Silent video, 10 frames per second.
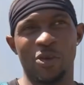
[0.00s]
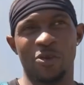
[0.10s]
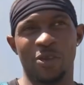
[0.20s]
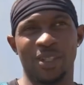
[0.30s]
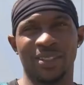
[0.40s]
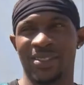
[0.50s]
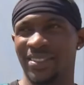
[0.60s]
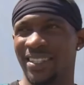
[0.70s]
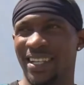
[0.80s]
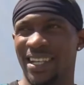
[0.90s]
for
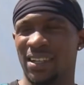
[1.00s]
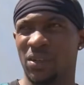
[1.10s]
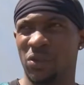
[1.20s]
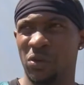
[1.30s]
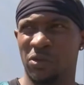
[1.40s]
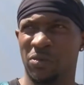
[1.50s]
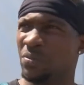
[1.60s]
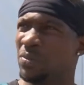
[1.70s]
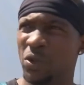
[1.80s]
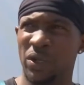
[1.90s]
Ixan wide receiver
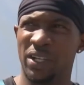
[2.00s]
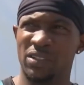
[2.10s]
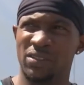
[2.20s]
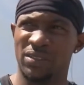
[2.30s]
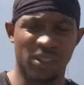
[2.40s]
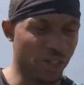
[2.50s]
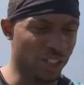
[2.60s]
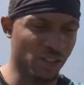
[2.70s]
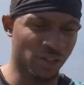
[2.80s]
Alshon Jeffrey.